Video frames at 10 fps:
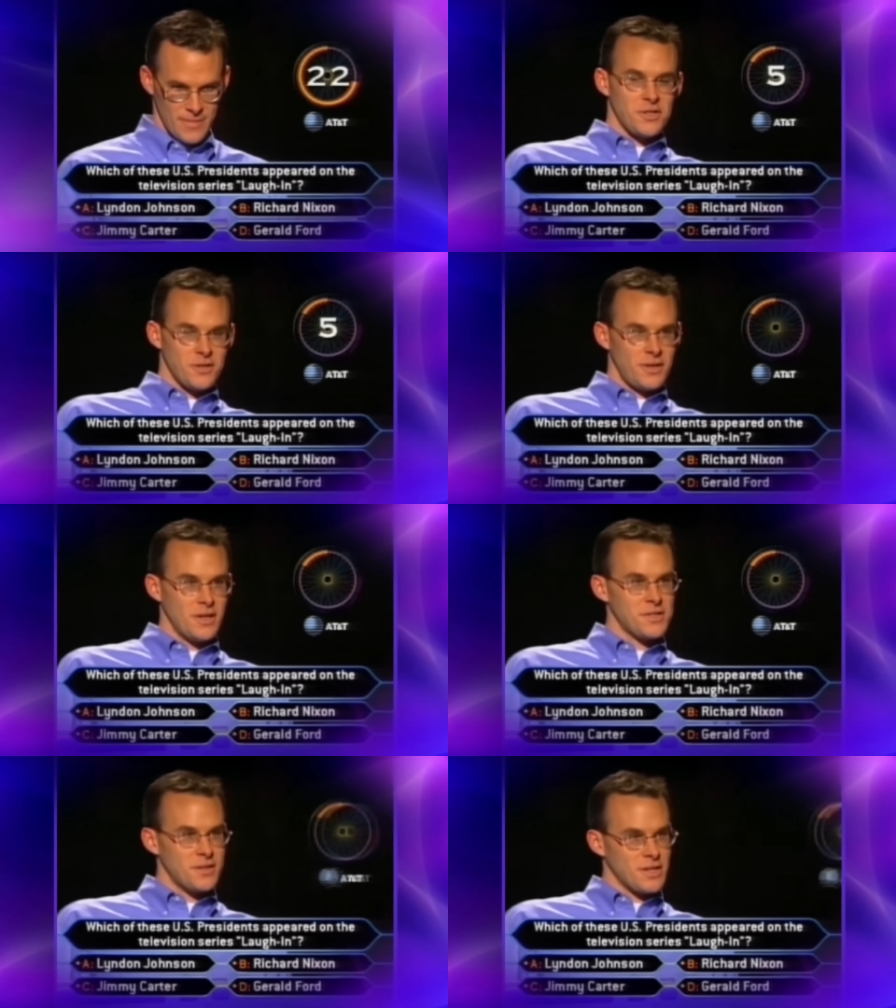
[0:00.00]

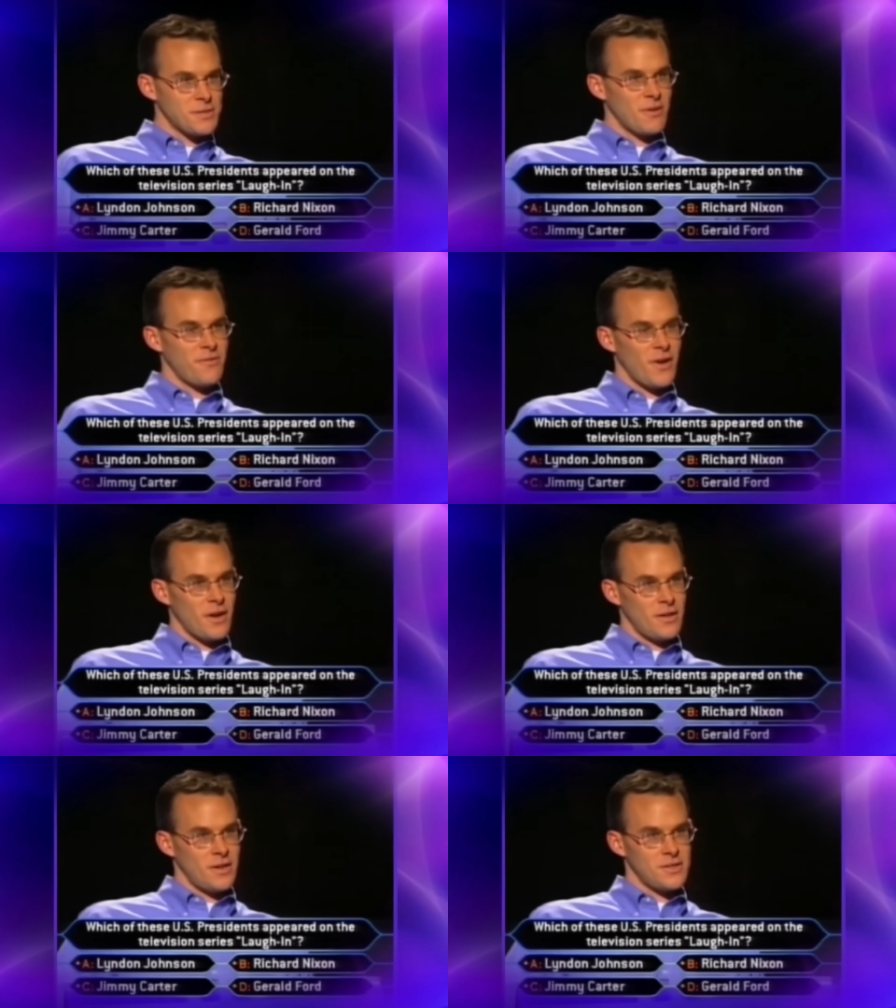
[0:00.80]
Richard Nixon, that's
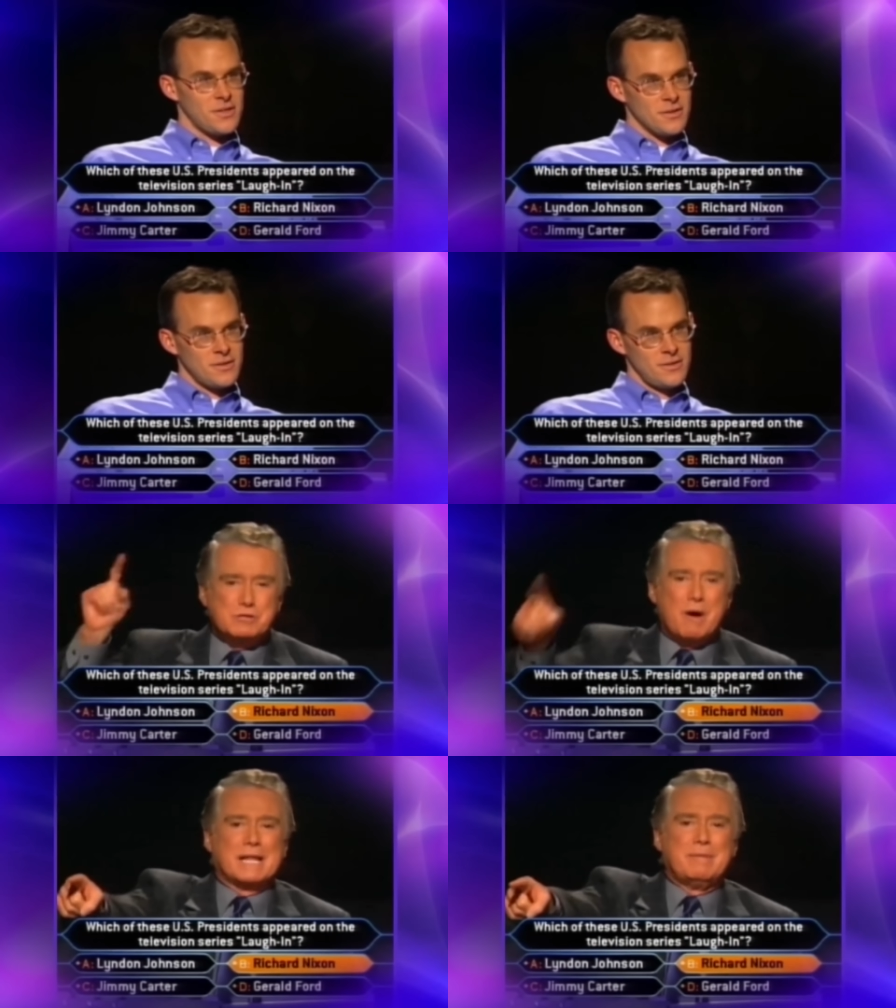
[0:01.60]
my final answer.
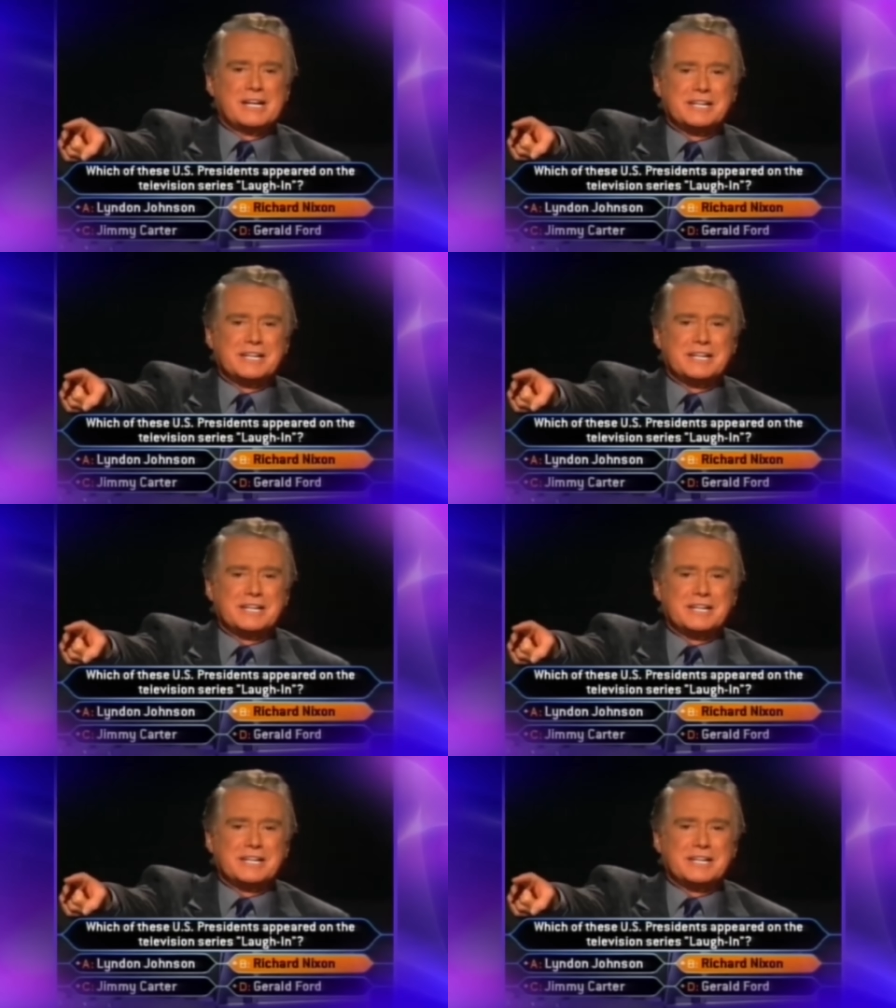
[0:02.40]
He's won a